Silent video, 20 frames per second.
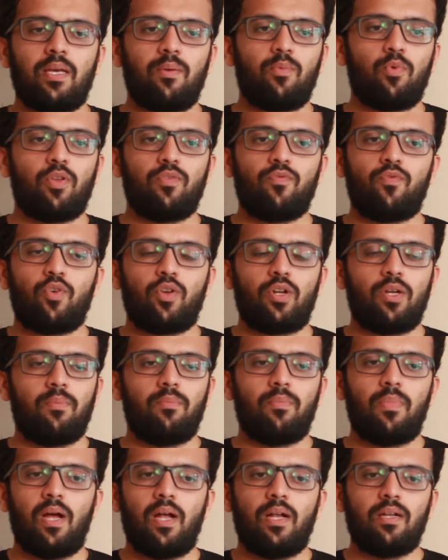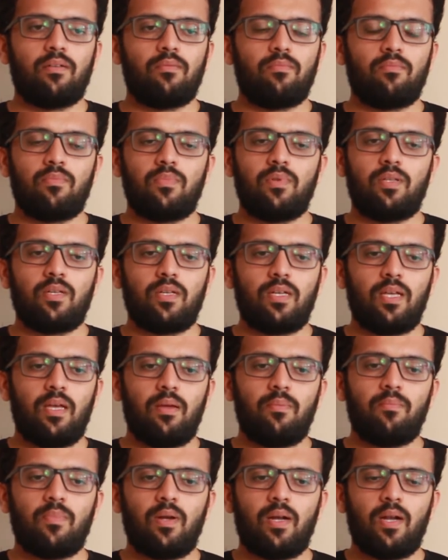came on for him and the
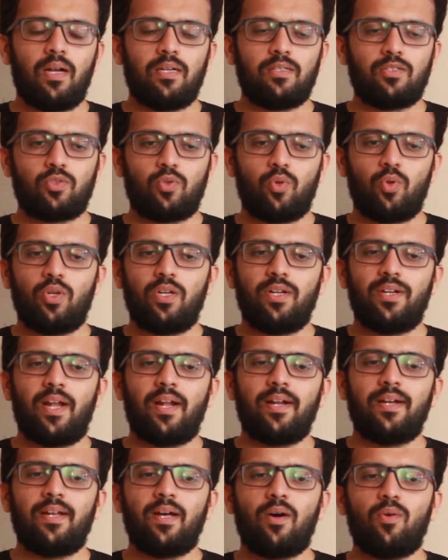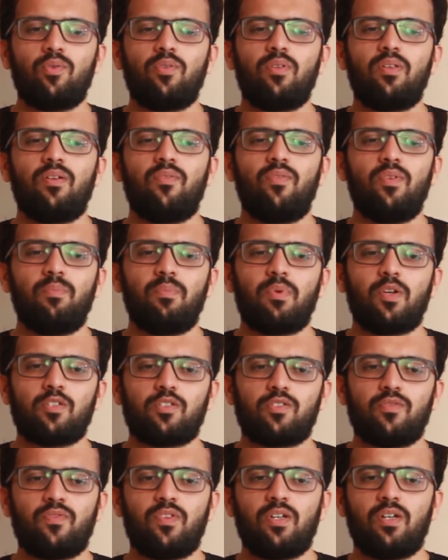game had slowly died down even because
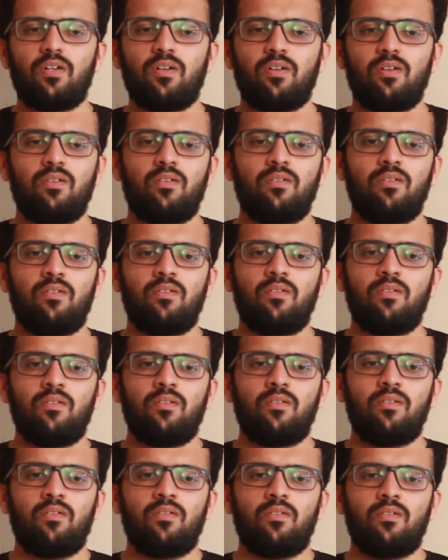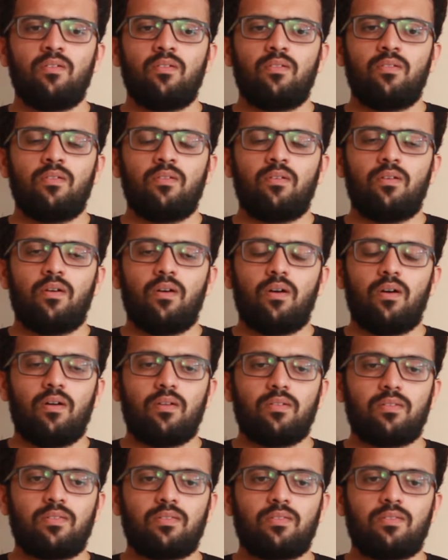of
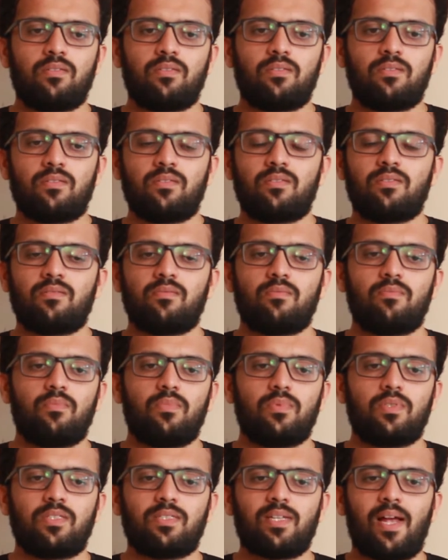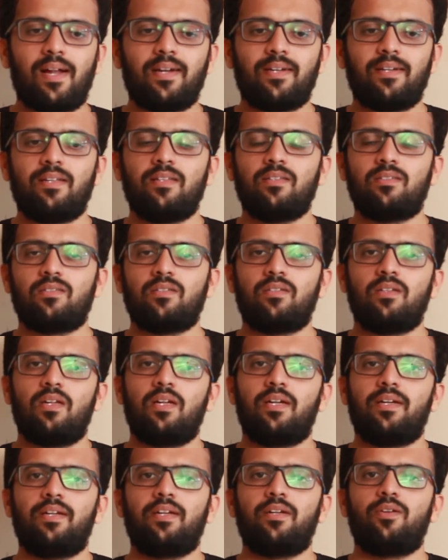the sadness
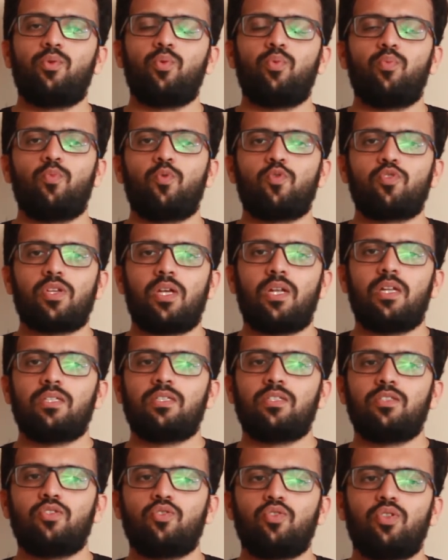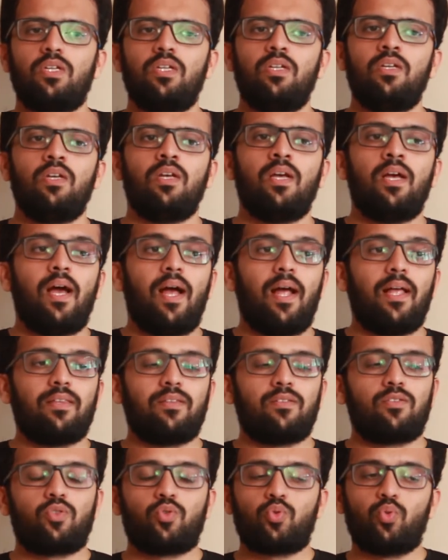related to Mo Salah's injury.
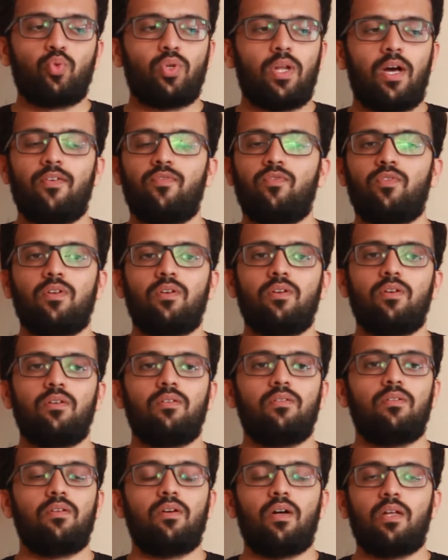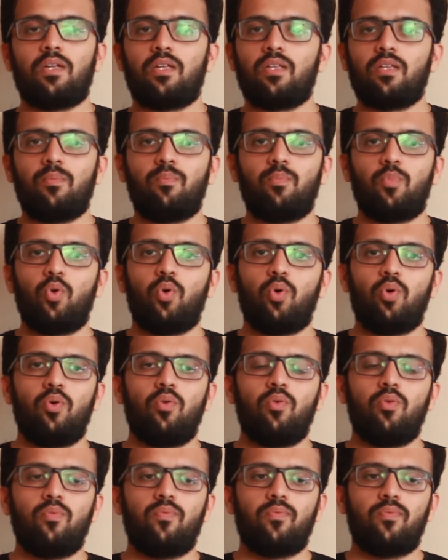And soon after, another
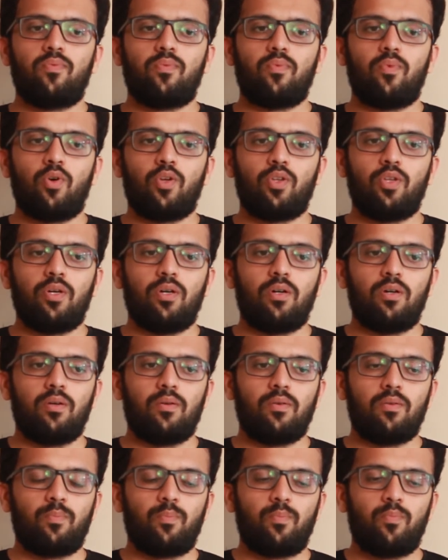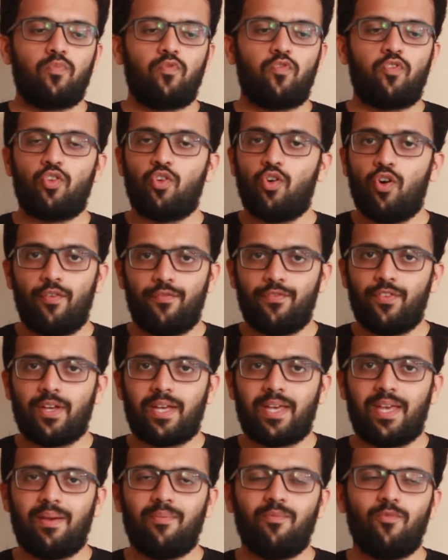blow for the flow of the
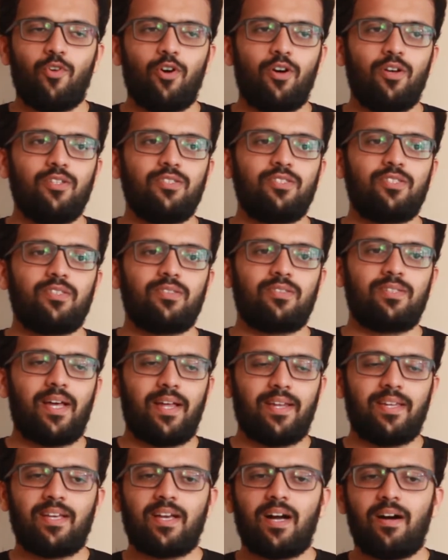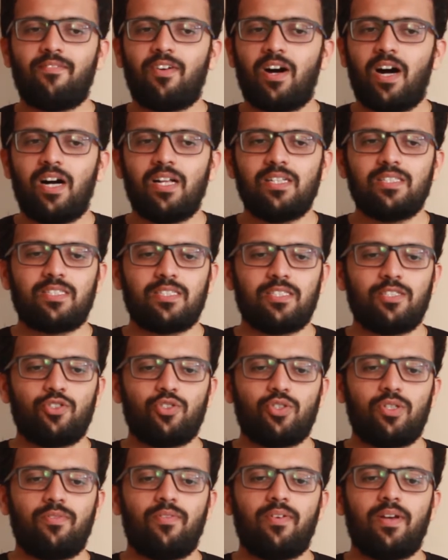game was Dani Carvajal's
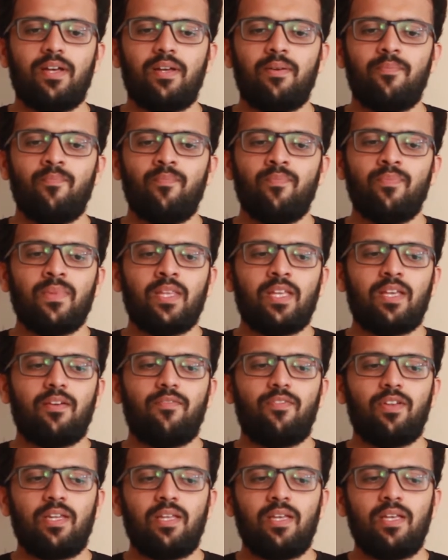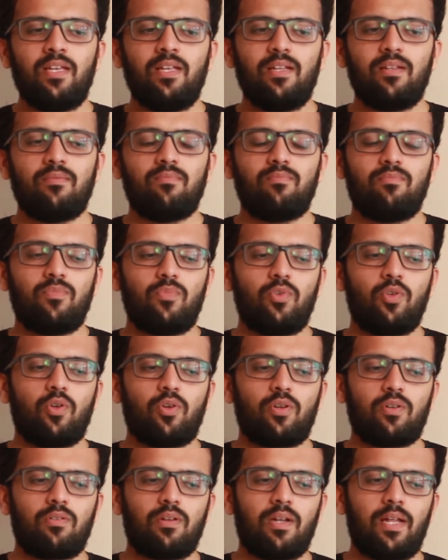injury where even he
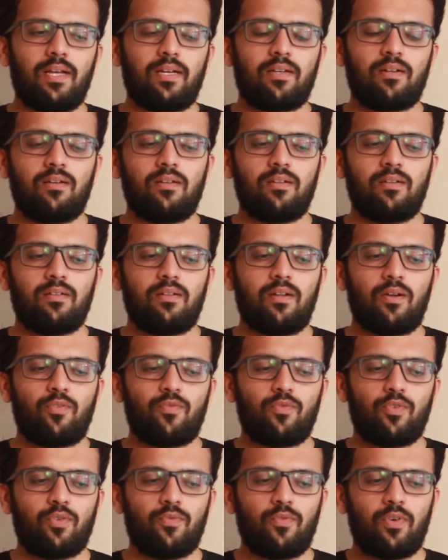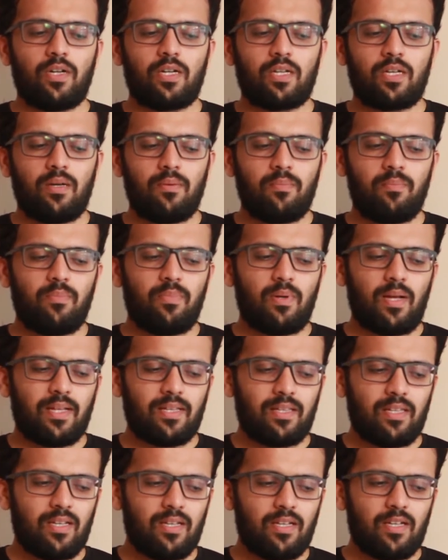looked like a doubt for the World Cup. I
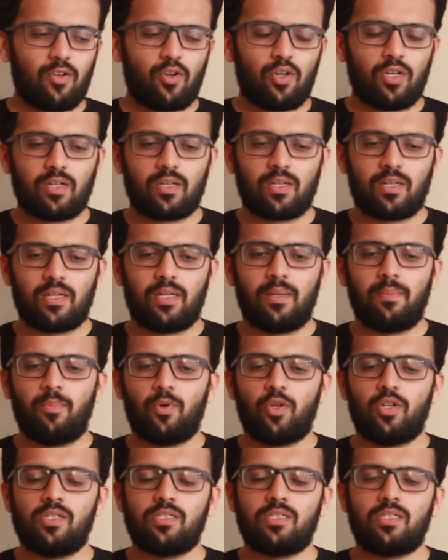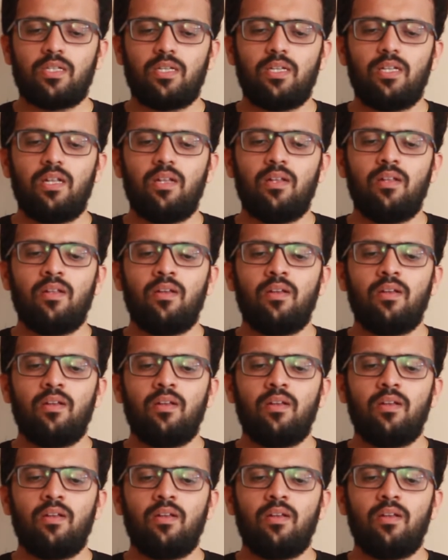think he got a clip on his heel